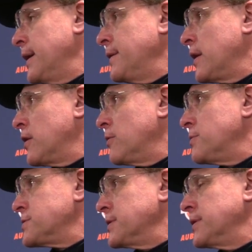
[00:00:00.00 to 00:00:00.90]
Yeah, he's not
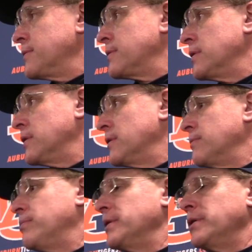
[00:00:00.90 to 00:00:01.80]
100%.
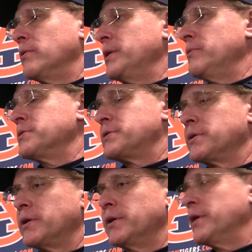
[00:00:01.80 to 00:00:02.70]
But you know, he was
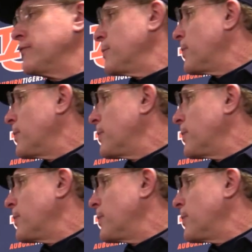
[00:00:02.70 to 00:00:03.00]
good enough to